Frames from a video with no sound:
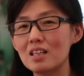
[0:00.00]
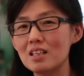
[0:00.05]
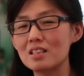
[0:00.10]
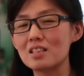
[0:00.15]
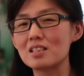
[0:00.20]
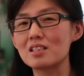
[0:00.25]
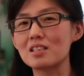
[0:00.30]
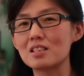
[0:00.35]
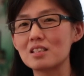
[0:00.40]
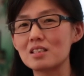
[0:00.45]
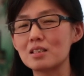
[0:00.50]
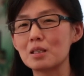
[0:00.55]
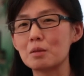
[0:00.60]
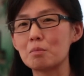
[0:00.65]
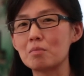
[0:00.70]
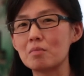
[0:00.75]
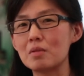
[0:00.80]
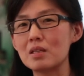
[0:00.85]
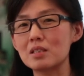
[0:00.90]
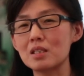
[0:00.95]
in the
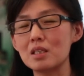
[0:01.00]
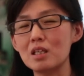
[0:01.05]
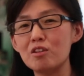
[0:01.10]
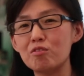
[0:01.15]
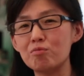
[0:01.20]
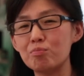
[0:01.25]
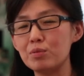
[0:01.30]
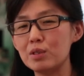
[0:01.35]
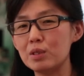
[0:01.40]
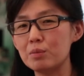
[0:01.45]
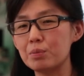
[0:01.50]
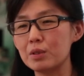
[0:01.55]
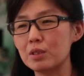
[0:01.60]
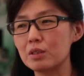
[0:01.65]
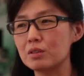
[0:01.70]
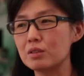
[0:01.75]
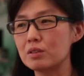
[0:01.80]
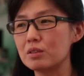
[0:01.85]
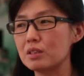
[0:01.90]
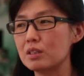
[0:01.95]
system. Let's say
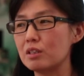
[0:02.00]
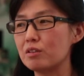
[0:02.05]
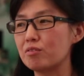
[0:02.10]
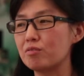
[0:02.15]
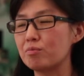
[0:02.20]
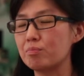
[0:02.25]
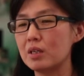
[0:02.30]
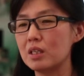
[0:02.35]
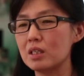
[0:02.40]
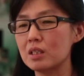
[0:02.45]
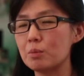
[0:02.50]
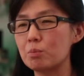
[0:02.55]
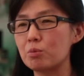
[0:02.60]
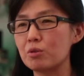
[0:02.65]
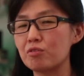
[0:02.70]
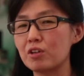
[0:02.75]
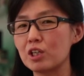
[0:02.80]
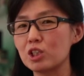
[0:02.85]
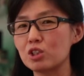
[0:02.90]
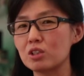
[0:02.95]
if medical
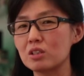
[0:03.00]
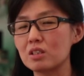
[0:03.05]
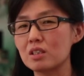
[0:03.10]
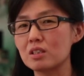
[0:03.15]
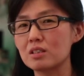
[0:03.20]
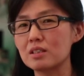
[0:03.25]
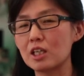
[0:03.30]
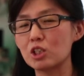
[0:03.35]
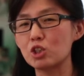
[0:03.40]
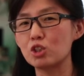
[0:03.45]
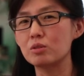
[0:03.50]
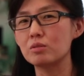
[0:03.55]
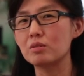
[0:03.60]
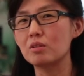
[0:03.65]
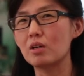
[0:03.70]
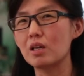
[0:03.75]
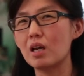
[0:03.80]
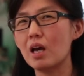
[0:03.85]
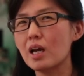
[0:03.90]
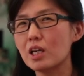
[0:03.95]
professionals
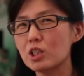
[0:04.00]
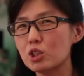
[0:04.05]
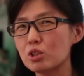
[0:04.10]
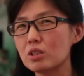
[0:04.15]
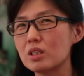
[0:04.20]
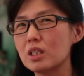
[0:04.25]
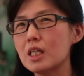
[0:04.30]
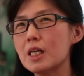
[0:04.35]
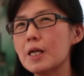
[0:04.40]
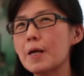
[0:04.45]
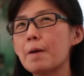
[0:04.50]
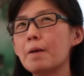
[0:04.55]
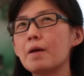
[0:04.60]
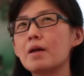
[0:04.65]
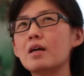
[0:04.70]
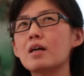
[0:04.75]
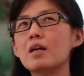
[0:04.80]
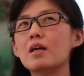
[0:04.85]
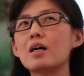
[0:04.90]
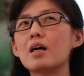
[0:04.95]
actually
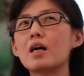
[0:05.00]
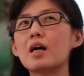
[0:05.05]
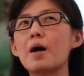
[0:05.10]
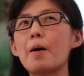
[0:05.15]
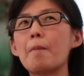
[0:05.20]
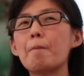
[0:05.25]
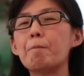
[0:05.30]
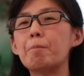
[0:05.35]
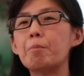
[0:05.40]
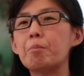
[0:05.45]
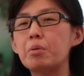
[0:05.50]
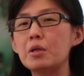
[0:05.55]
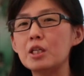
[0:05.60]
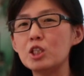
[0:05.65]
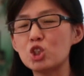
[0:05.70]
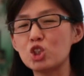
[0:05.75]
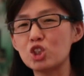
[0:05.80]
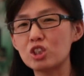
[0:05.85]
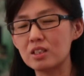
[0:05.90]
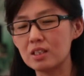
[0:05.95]

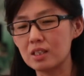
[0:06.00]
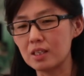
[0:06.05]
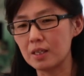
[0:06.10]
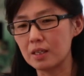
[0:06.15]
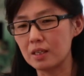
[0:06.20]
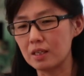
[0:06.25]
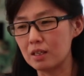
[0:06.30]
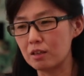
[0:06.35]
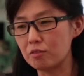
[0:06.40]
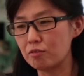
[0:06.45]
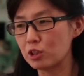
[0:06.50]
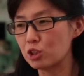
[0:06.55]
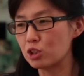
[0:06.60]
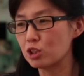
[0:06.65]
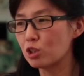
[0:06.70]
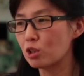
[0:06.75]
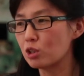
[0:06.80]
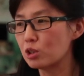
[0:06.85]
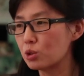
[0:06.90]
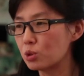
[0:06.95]
bleach the
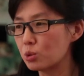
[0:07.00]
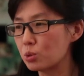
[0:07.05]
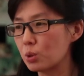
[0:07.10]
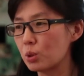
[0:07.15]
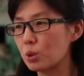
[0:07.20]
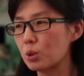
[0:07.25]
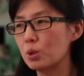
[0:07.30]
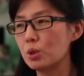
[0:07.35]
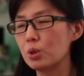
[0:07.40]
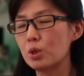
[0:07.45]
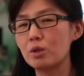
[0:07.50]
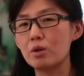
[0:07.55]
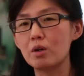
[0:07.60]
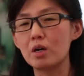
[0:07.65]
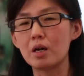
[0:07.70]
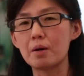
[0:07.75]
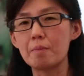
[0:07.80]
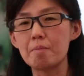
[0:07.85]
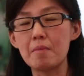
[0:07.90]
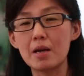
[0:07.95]
infection control
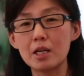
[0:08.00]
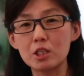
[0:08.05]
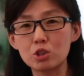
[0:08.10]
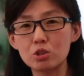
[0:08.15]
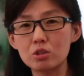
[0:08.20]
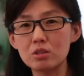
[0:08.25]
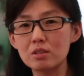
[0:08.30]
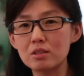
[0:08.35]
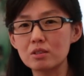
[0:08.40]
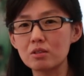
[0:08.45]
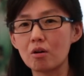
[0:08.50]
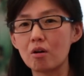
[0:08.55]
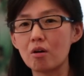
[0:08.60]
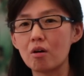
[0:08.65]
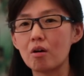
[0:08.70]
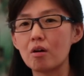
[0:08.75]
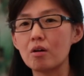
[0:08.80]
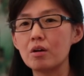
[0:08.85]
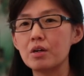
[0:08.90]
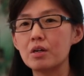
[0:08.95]
measures
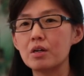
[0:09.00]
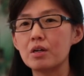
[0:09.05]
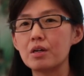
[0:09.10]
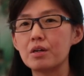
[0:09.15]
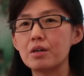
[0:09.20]
or